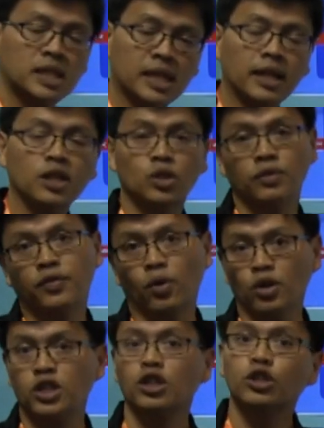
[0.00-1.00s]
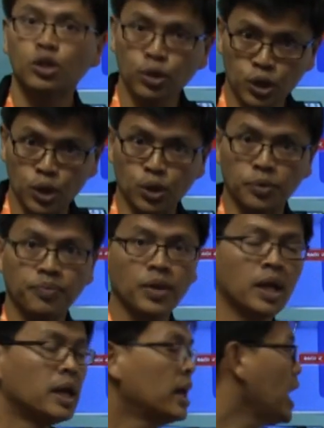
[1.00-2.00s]
set it to force 2.2.
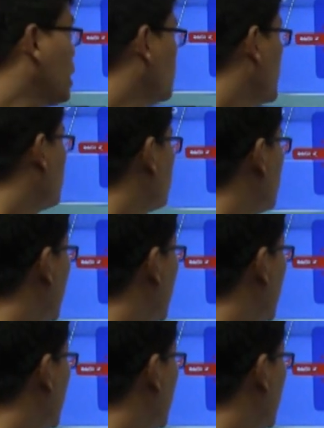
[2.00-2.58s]
And we even